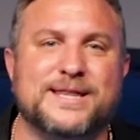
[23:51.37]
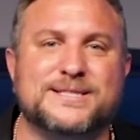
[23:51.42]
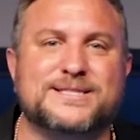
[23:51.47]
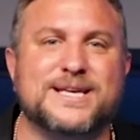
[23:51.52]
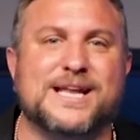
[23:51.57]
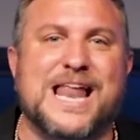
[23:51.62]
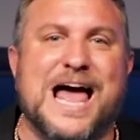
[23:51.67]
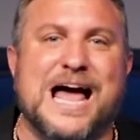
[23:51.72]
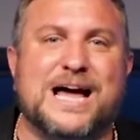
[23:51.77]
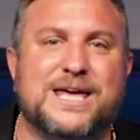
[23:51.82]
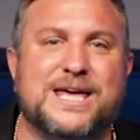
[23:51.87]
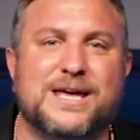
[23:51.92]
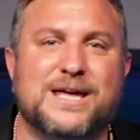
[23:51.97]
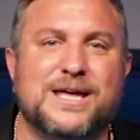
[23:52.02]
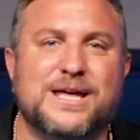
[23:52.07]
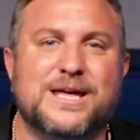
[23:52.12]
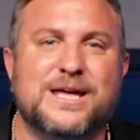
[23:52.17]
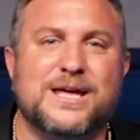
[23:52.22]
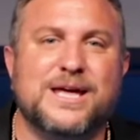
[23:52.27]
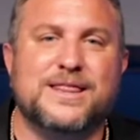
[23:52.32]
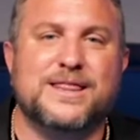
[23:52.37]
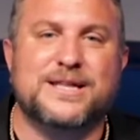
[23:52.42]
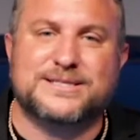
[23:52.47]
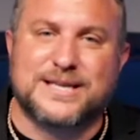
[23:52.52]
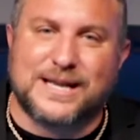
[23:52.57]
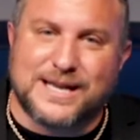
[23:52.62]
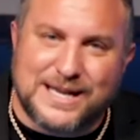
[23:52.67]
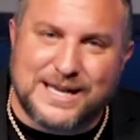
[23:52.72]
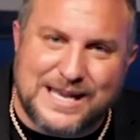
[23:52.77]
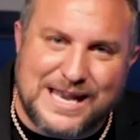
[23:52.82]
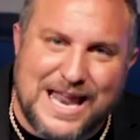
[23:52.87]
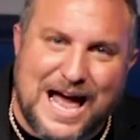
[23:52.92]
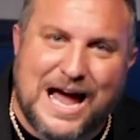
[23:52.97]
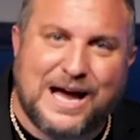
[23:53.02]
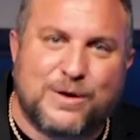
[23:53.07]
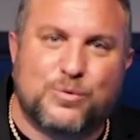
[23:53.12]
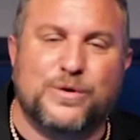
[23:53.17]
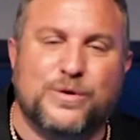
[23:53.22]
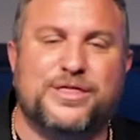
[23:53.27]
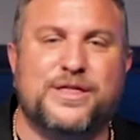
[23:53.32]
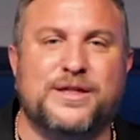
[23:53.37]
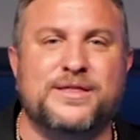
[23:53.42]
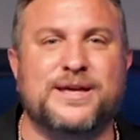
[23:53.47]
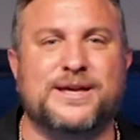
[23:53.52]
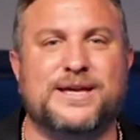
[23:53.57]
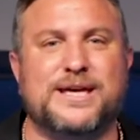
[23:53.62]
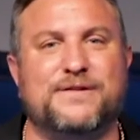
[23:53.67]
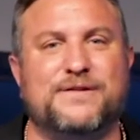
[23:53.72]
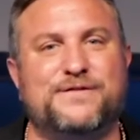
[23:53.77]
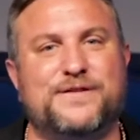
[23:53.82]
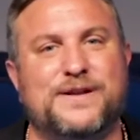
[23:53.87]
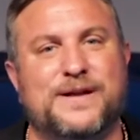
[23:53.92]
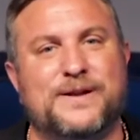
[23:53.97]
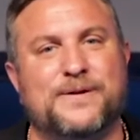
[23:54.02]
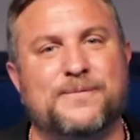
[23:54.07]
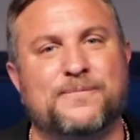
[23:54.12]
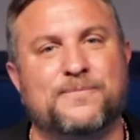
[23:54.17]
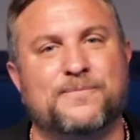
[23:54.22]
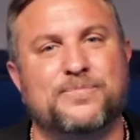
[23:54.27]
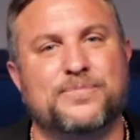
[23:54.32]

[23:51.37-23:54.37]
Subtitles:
There's a lack within the gifting.